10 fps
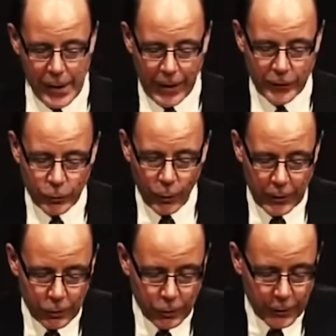as
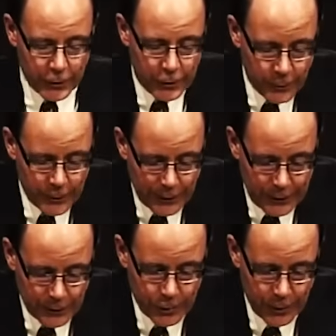one who
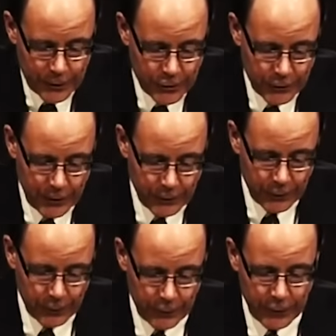accumulated treasures on
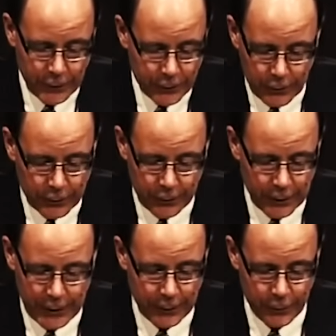earth that you couldn't
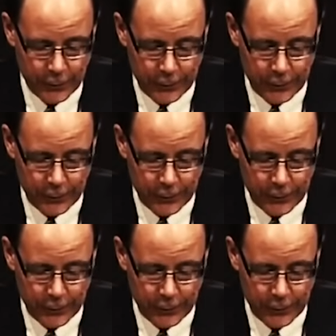keep?